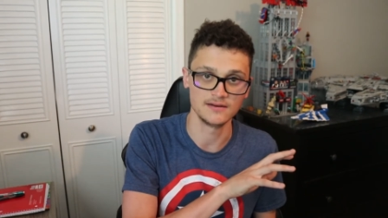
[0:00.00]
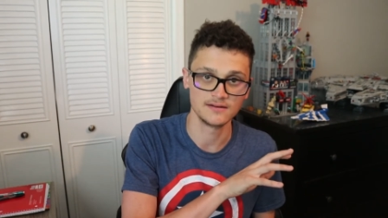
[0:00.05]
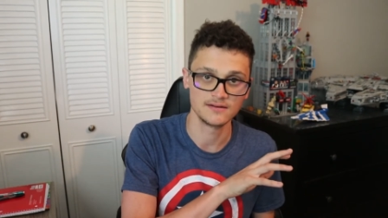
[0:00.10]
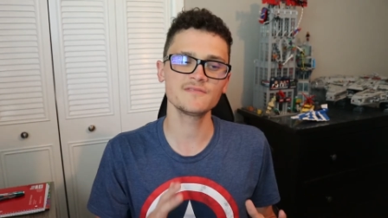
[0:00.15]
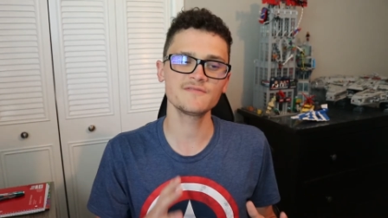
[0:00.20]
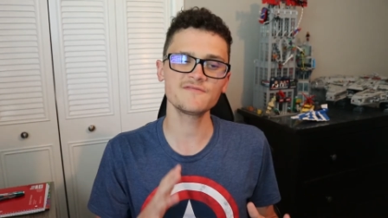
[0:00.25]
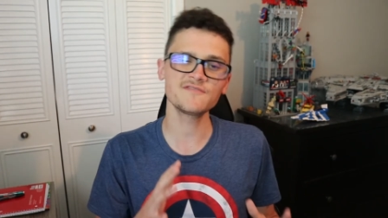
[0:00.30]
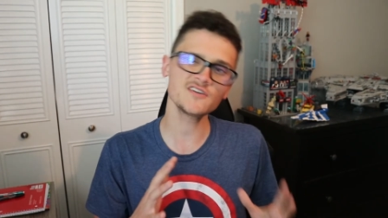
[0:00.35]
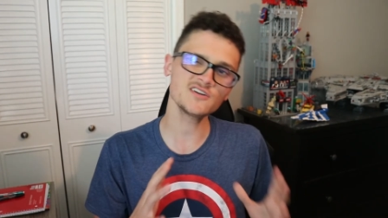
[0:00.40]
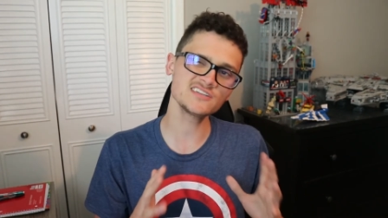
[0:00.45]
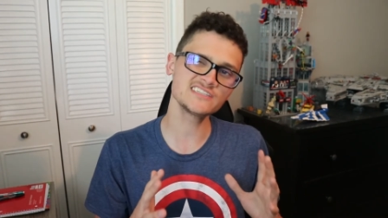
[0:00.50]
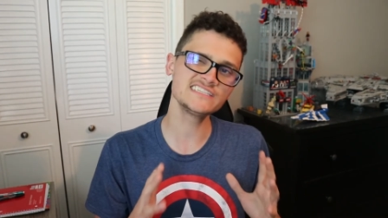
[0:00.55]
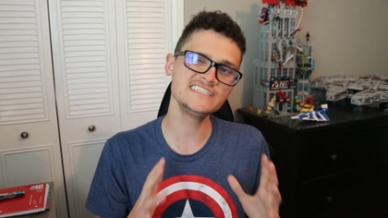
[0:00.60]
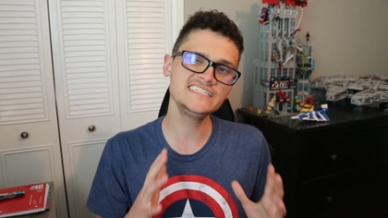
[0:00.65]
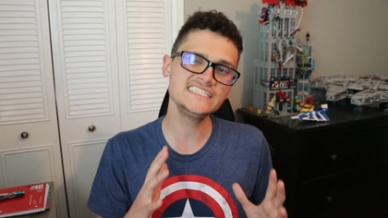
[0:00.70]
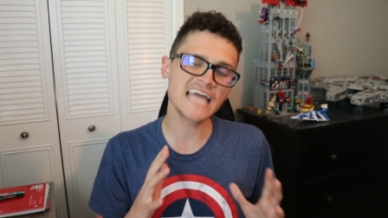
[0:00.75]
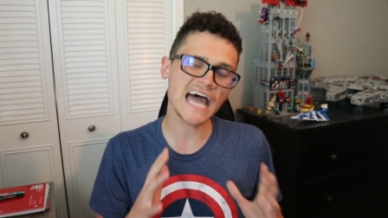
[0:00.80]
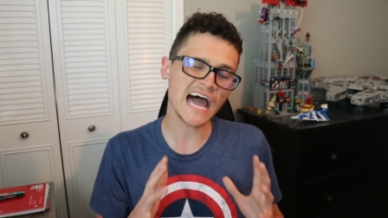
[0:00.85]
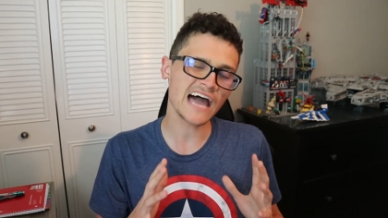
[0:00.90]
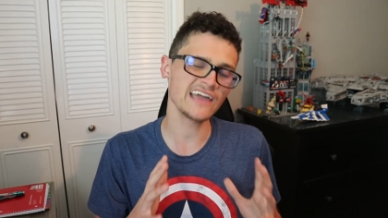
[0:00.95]
The first
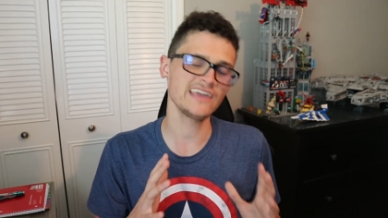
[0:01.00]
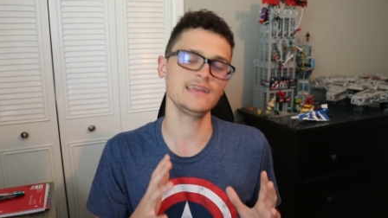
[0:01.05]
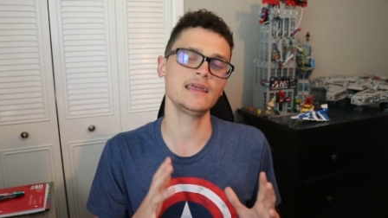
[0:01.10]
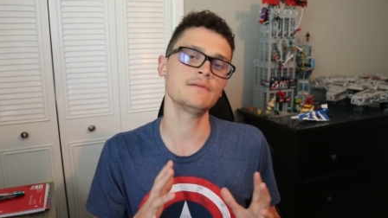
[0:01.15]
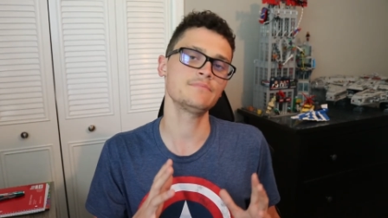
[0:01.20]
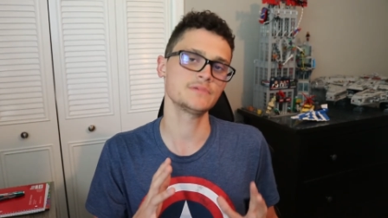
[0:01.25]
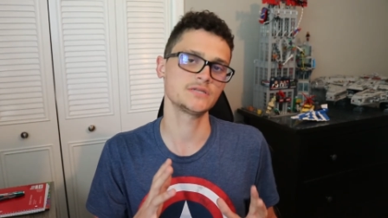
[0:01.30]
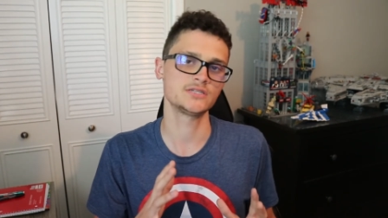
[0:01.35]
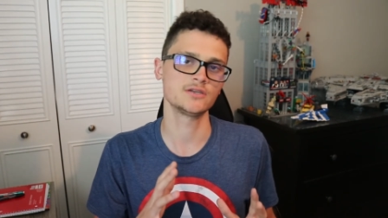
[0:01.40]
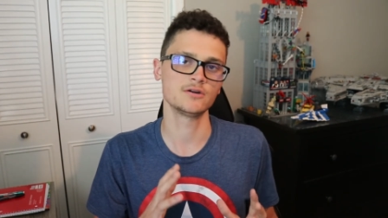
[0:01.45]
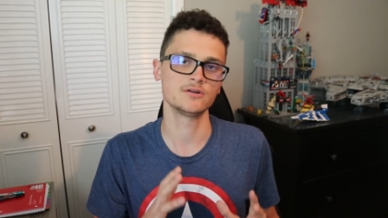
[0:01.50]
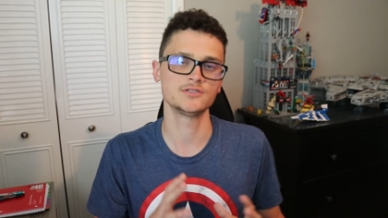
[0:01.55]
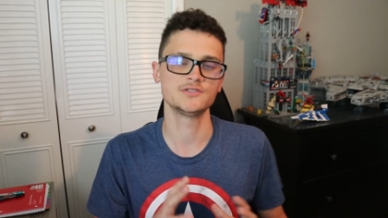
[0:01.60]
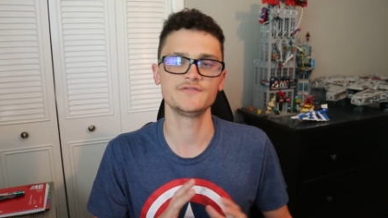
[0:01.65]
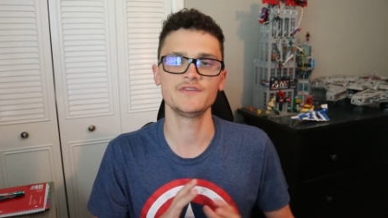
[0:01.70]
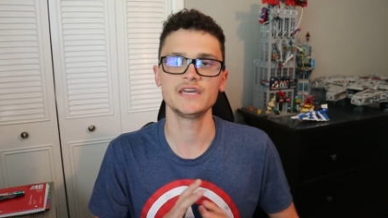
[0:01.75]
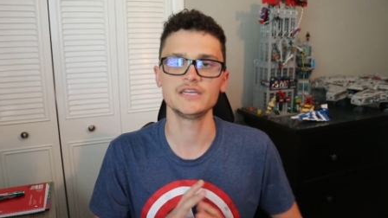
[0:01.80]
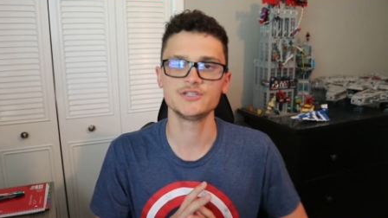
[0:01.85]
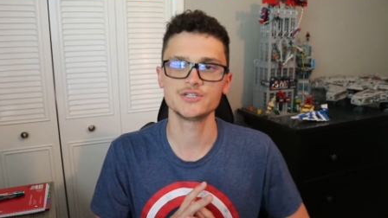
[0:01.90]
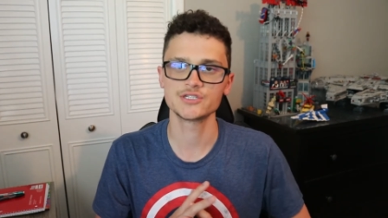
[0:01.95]
9 episodes of
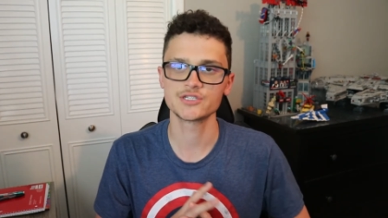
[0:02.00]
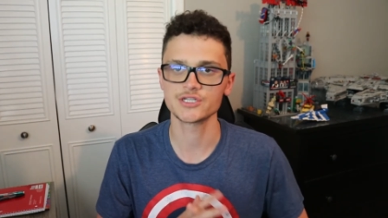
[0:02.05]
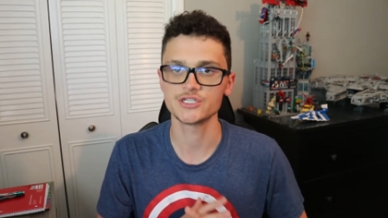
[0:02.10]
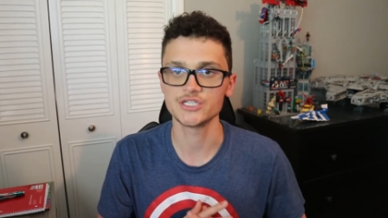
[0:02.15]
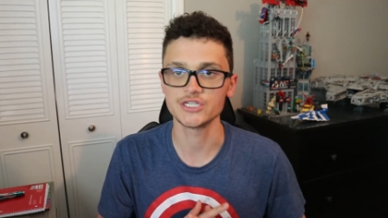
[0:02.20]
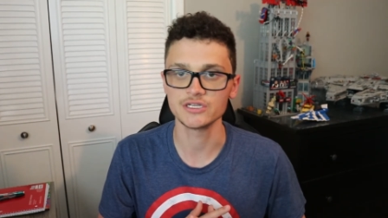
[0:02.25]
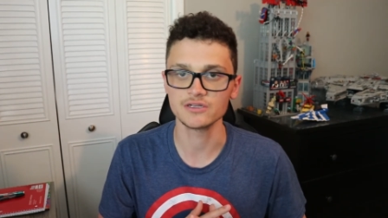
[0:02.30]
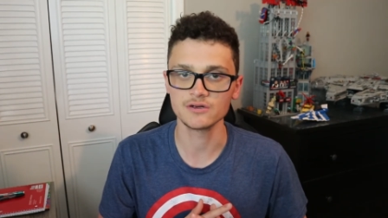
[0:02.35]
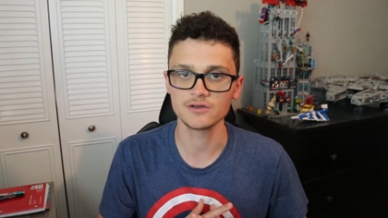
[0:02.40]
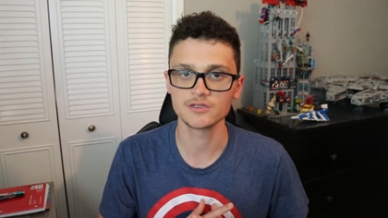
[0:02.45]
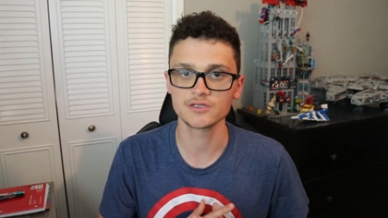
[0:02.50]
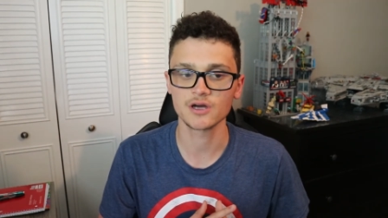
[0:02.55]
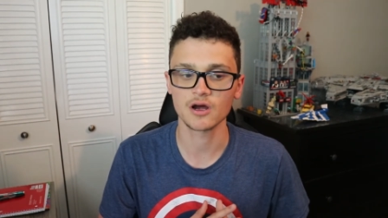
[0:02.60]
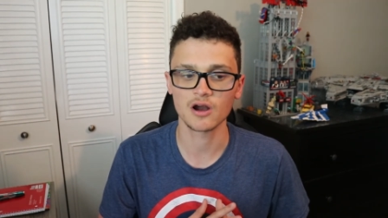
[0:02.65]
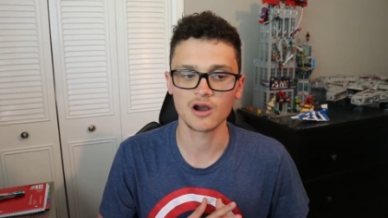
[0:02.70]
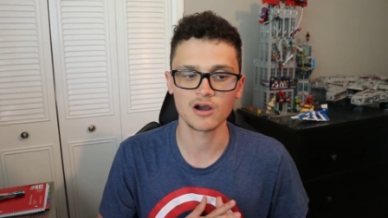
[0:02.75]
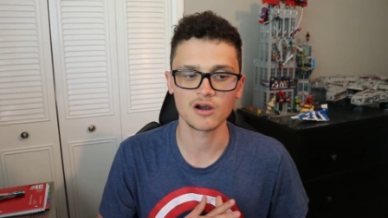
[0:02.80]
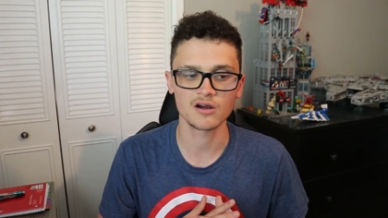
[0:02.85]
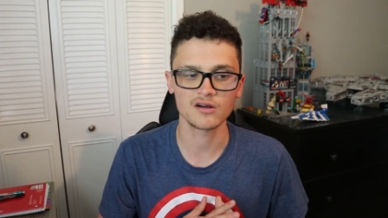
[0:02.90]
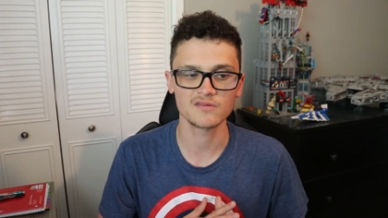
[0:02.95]
Agents of S.H.I.E.L.D.
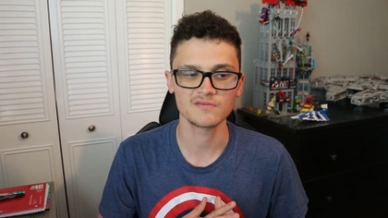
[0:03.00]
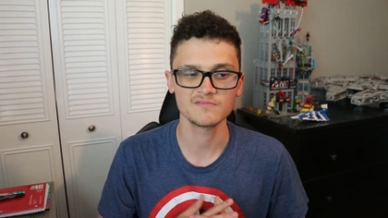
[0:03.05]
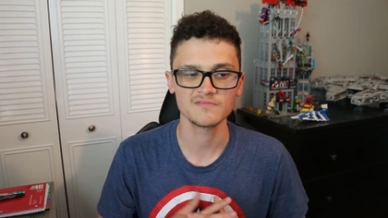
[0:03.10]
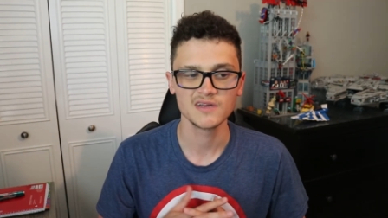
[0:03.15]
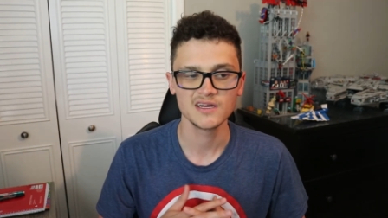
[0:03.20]
are